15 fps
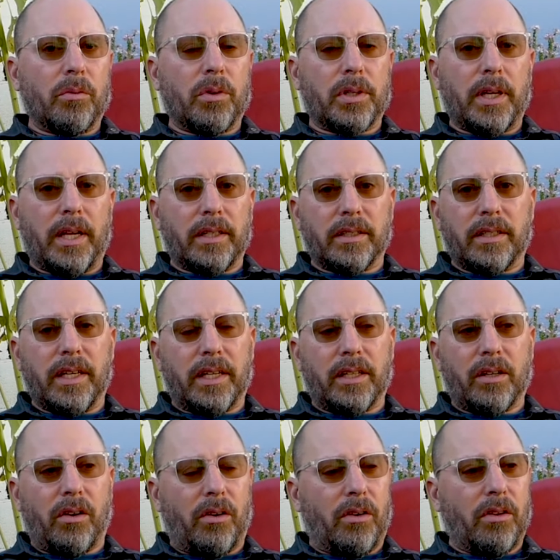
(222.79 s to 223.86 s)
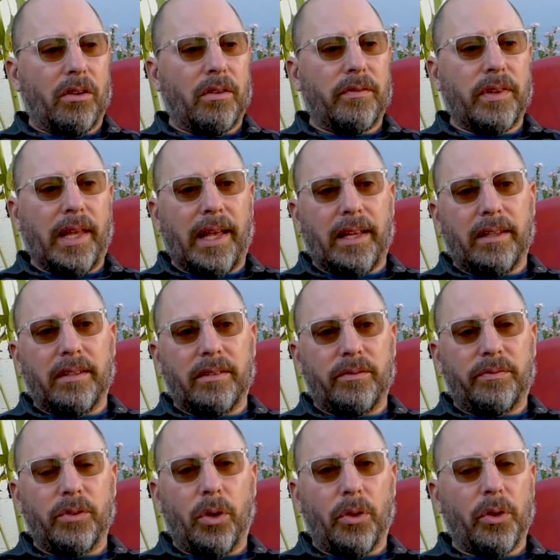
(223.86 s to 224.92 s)
We're not getting all of that,
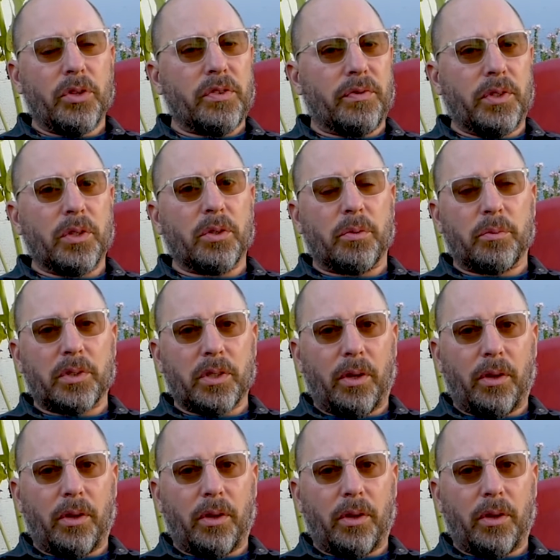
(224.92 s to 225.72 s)
all those fumes,